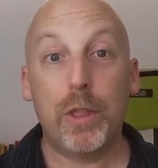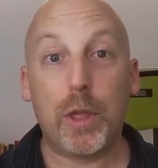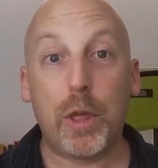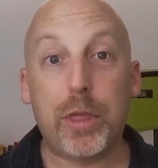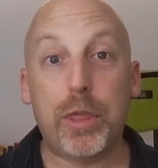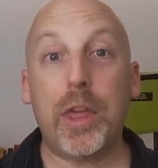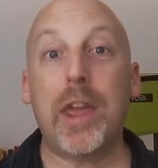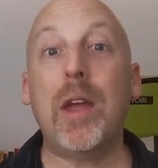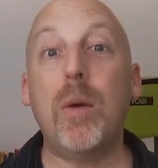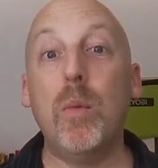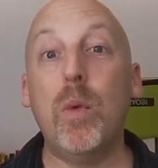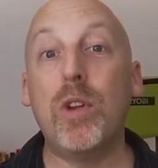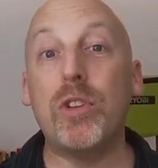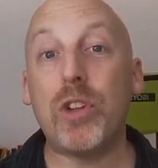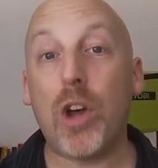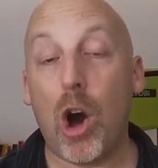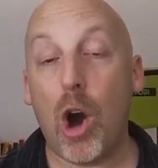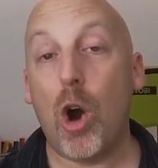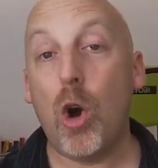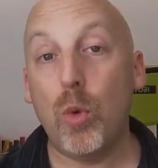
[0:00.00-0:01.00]
The thing
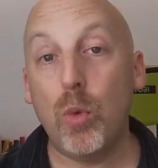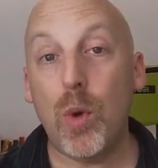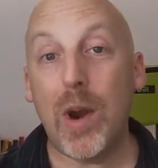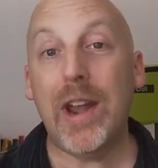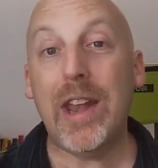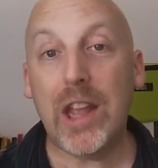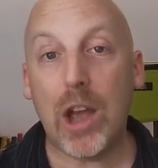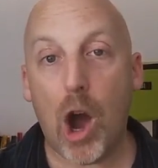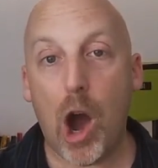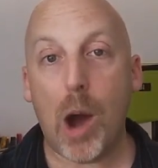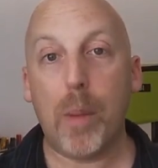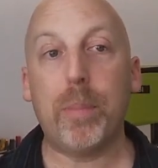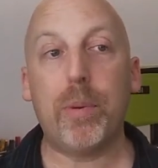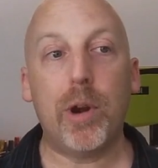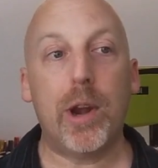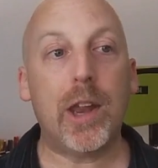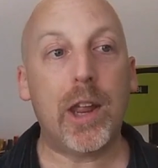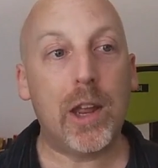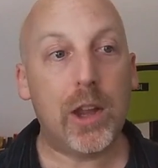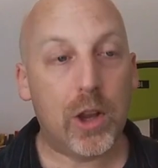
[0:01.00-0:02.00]
was already
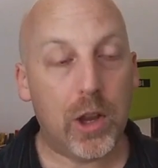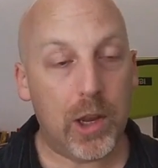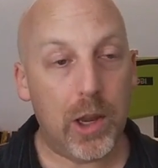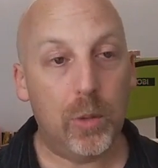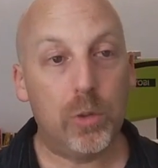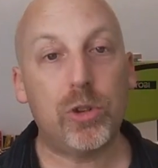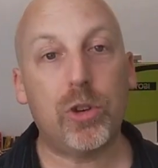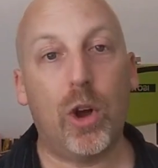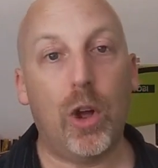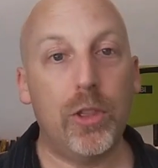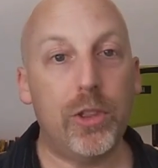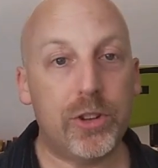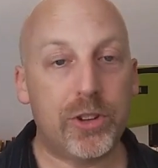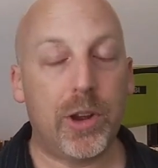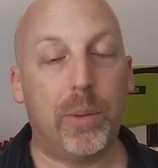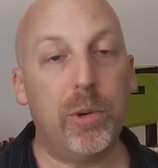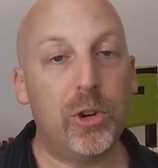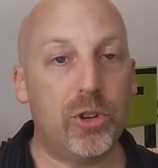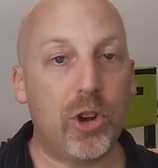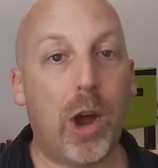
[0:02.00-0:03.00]
operating. It was called the
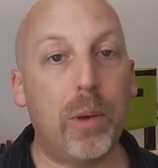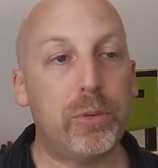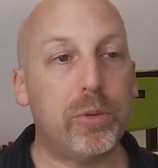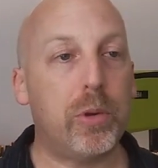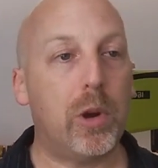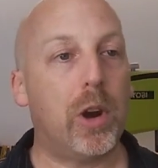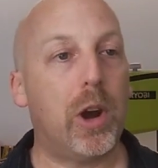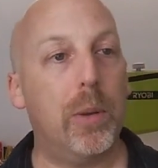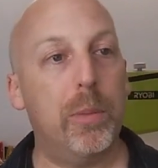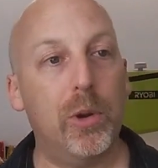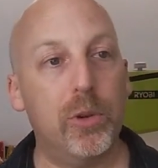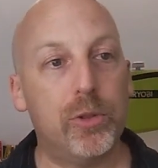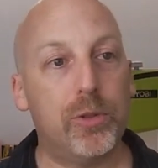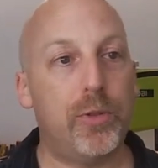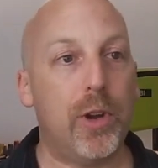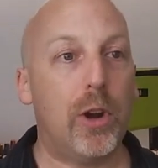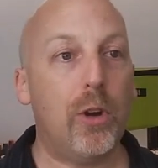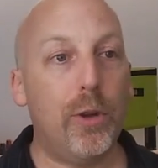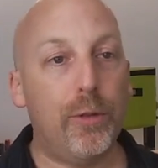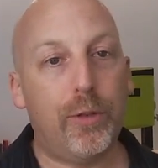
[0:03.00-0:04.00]
Summer Jobs Program. It was
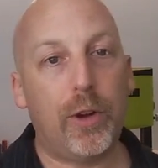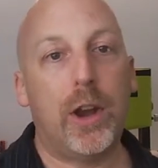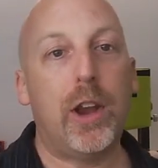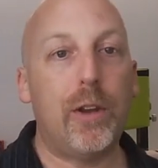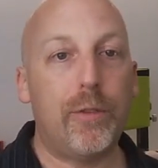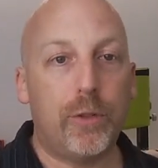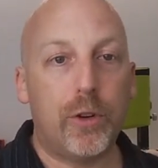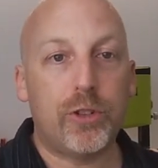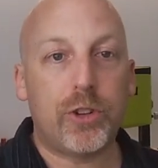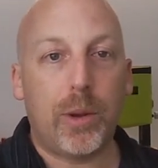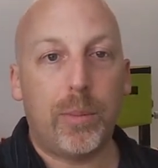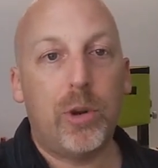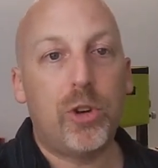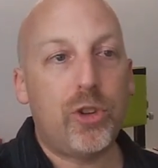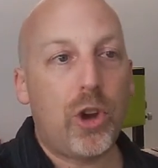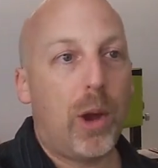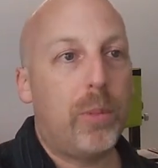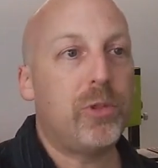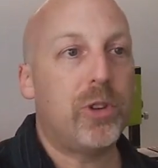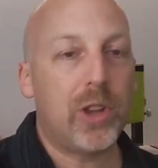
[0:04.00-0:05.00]
federal funding for summer
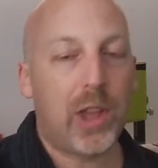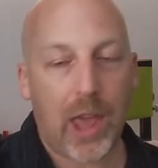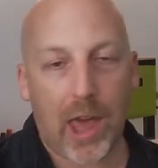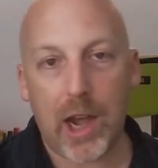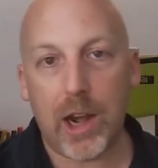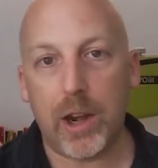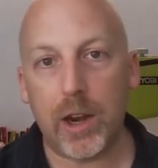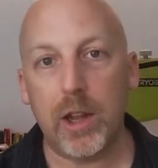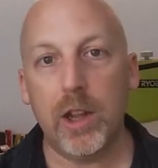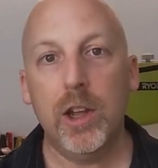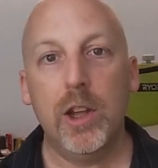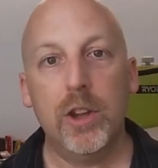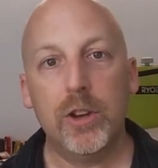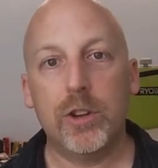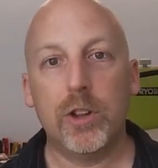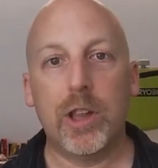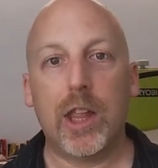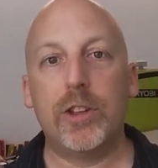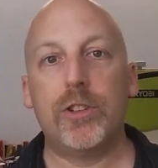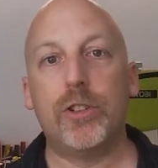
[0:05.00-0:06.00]
jobs in Canada
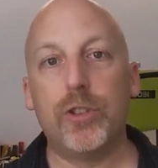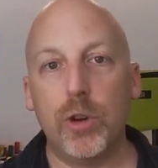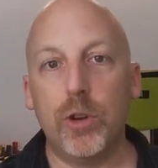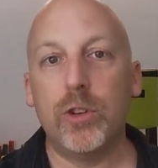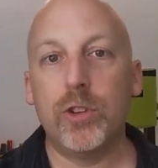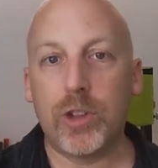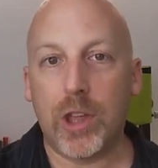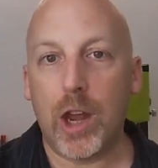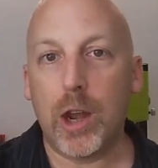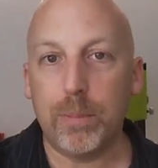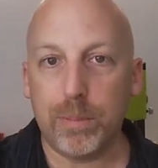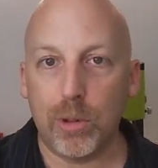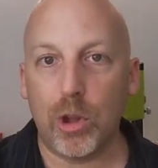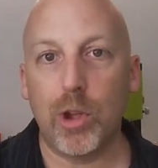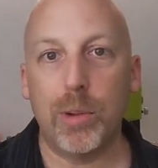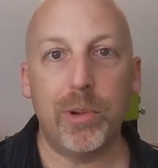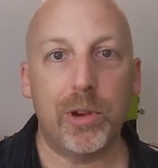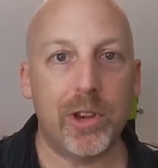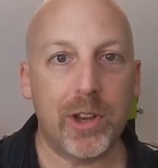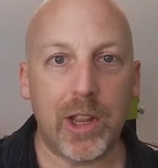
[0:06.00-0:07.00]
to let students get
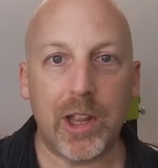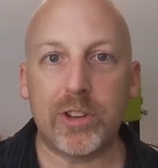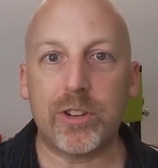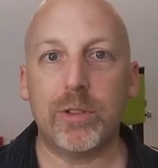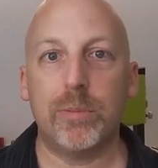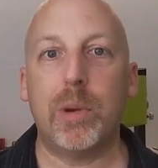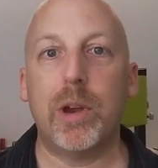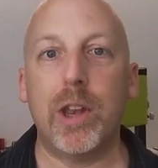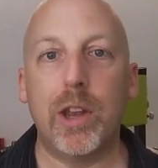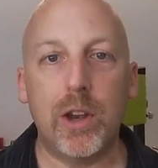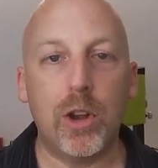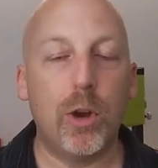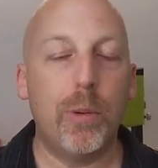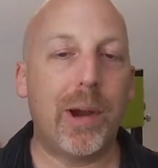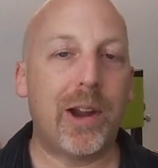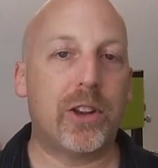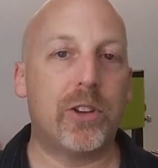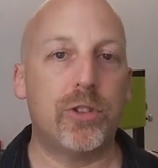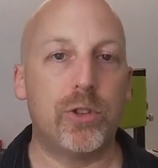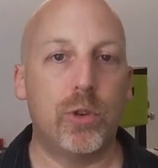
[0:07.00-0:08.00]
employment and get some money and go
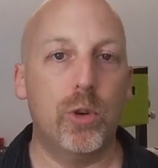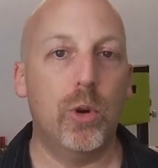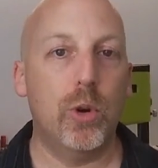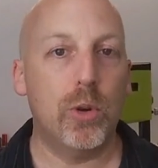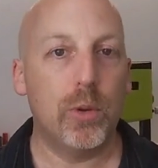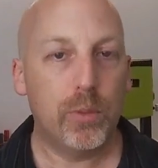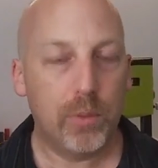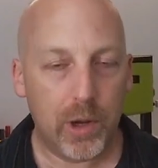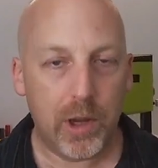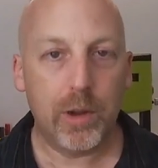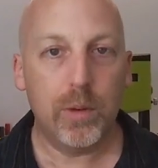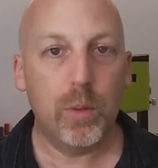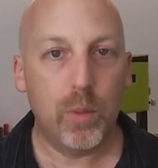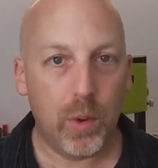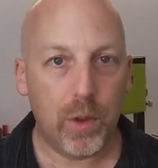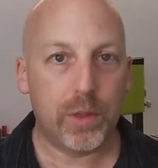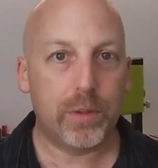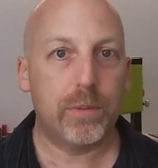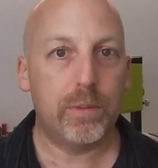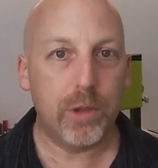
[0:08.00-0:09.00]
back to school
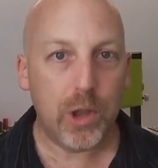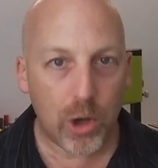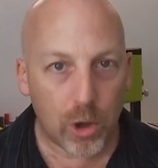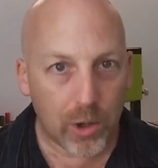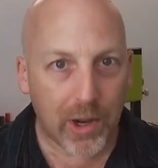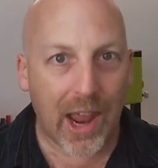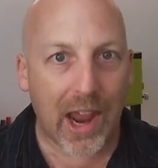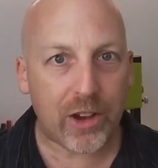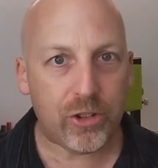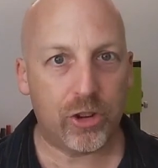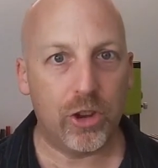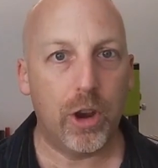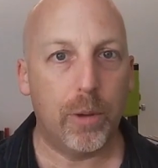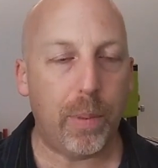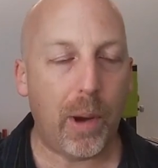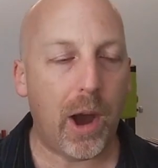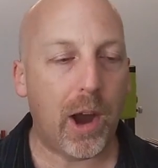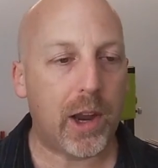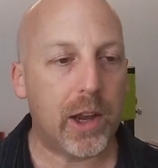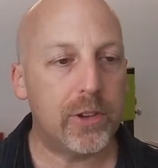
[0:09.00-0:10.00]
with, cash in their
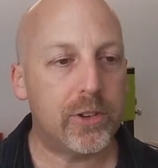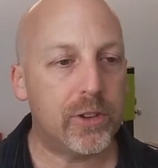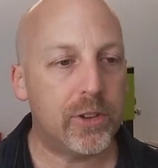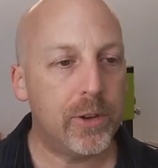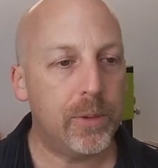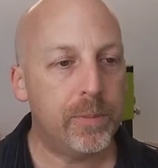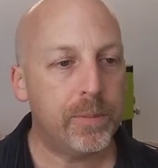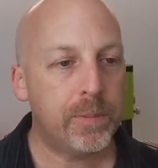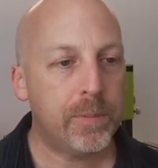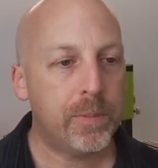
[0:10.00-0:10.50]
pockets.